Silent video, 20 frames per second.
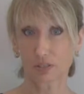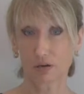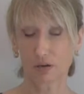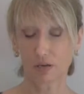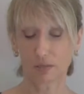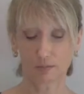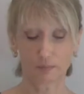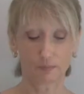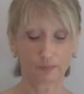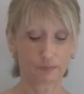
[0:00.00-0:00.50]

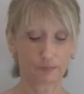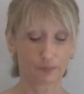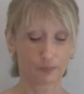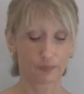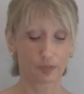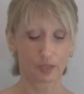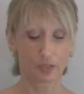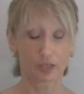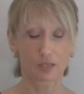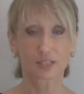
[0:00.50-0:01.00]
on.
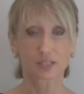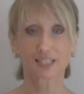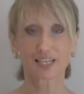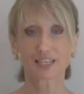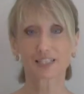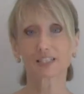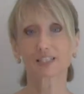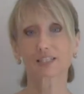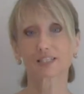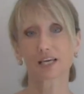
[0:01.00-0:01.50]

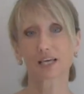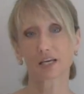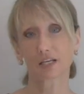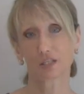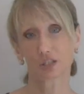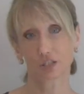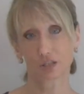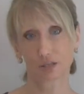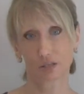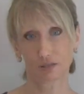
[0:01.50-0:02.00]

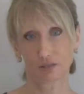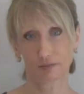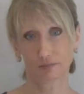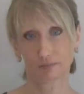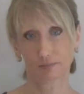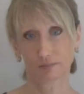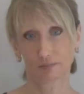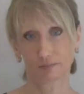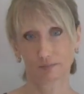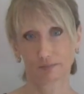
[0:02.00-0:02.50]
Sensation.
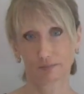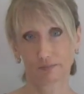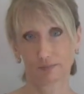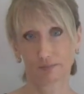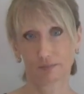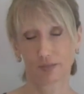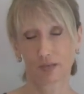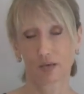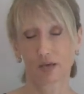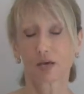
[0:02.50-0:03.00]

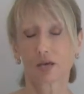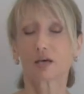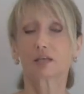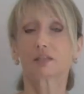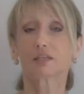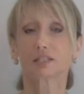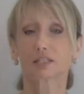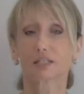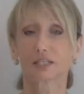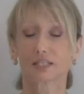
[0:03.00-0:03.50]

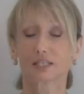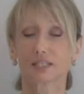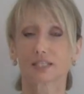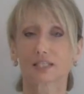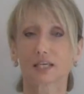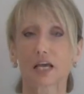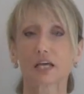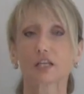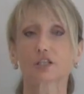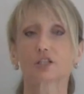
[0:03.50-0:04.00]
The
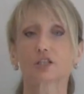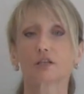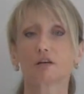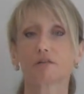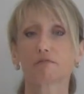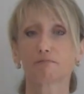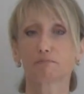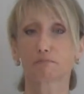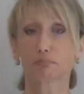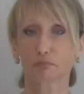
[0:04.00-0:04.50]
sensation
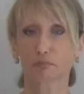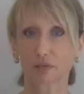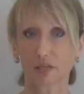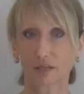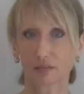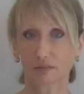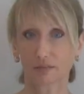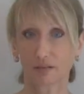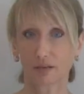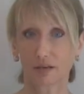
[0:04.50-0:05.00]
of
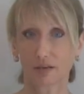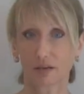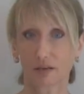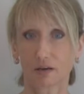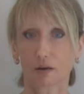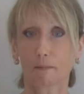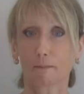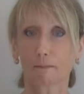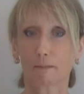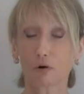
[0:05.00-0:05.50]

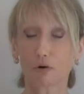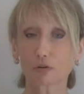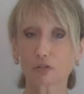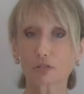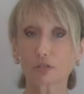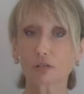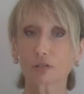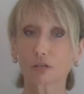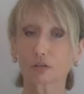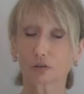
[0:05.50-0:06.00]
breathing
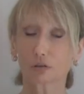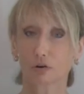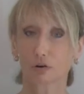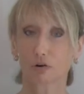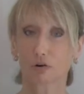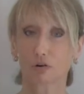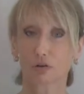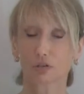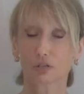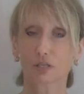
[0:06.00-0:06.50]
mostly
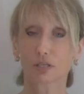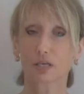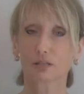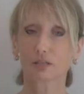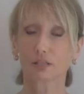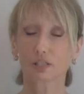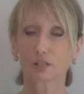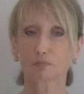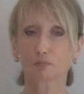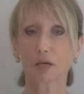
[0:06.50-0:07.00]
occurs in
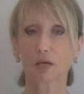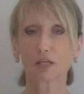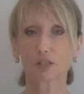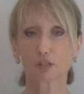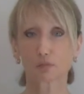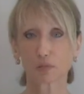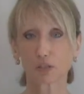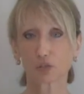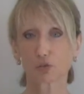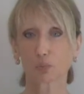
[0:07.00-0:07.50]
the
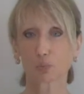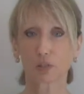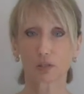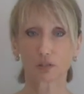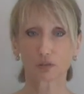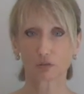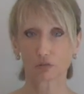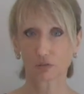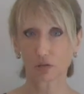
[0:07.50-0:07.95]
space between your